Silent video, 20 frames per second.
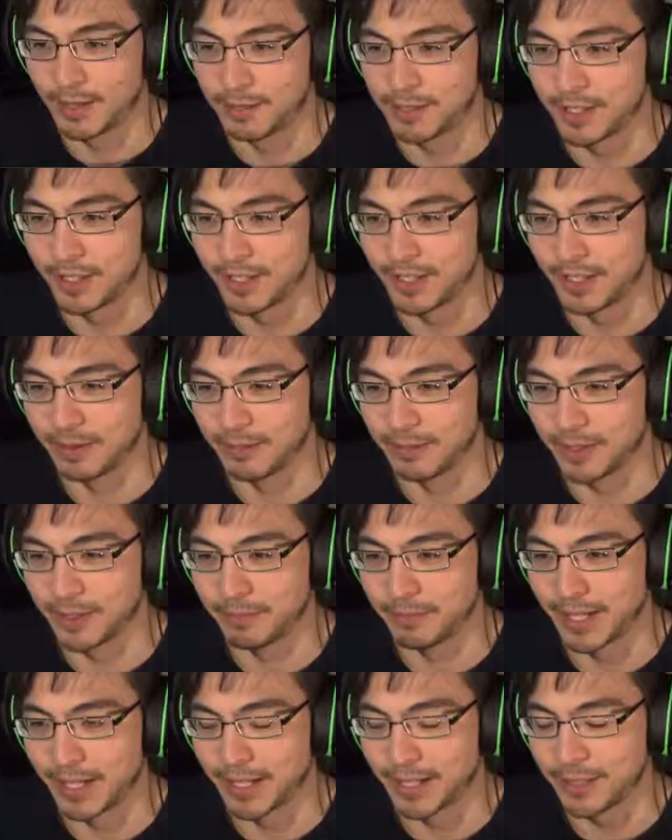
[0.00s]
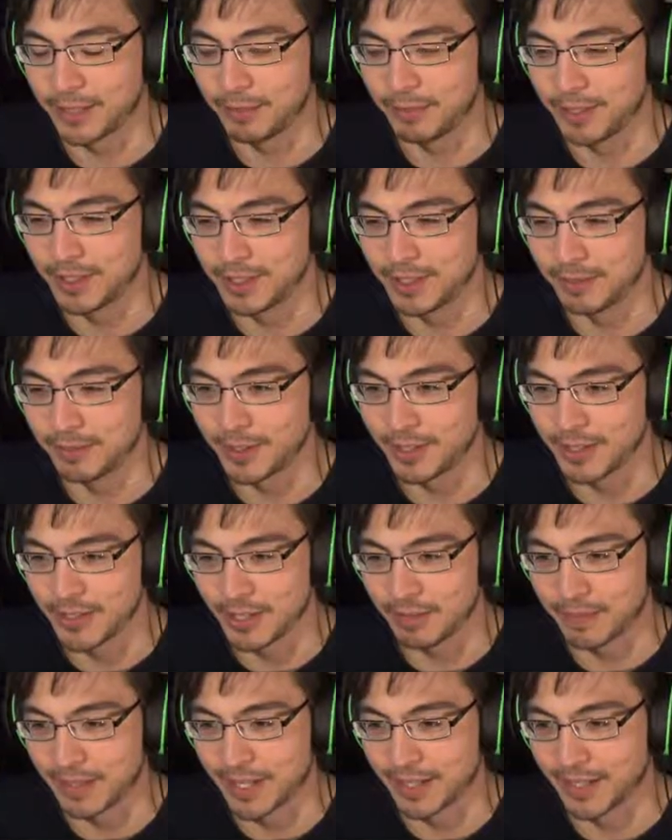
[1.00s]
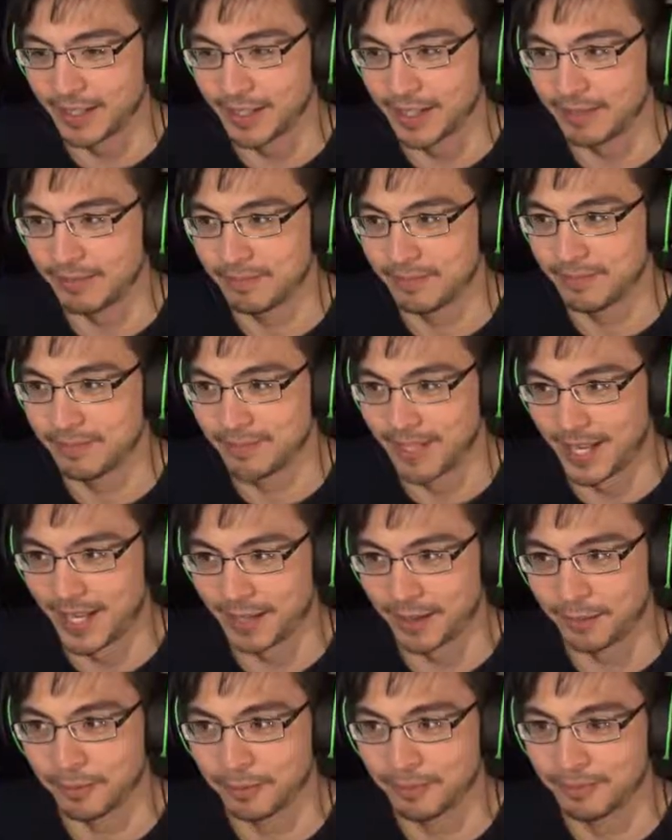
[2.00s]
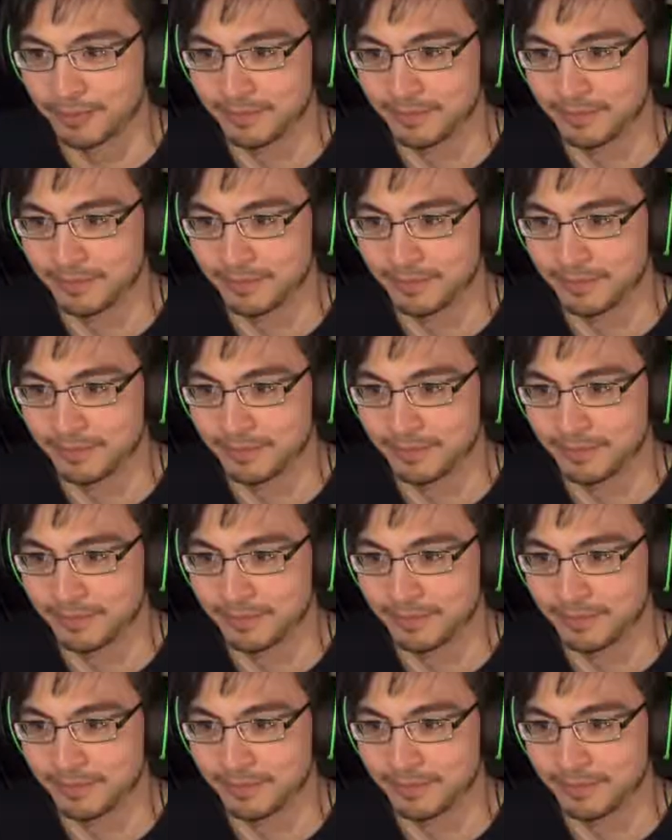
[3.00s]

I'm sorry, Upgrade Bot. Can you please give me a jetpack again? Thank you.